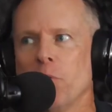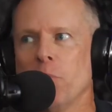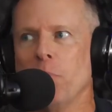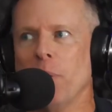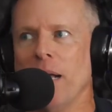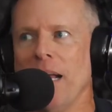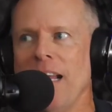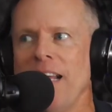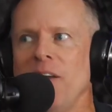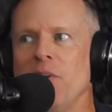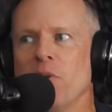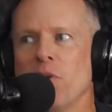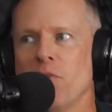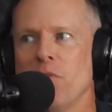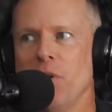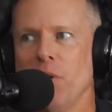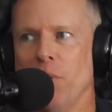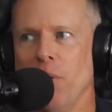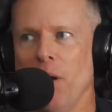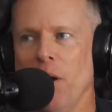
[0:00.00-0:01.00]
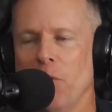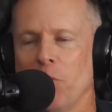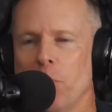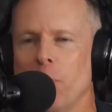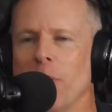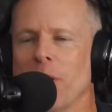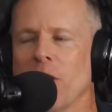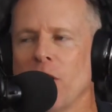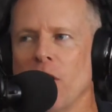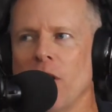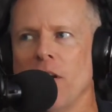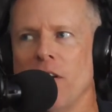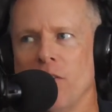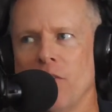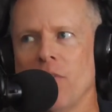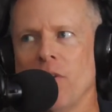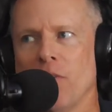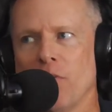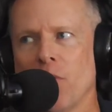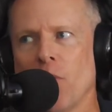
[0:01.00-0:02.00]
helps. but any review helps. But good
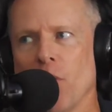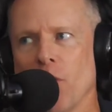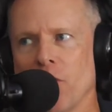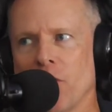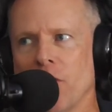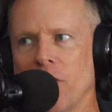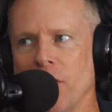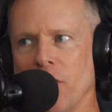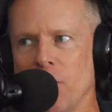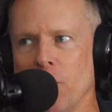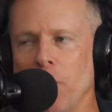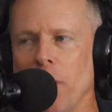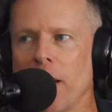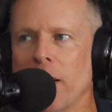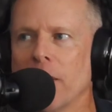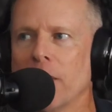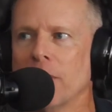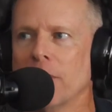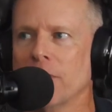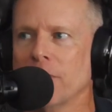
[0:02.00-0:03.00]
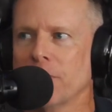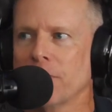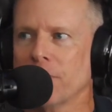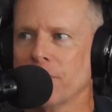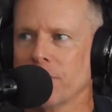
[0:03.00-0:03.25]
is, really? of course, good is better.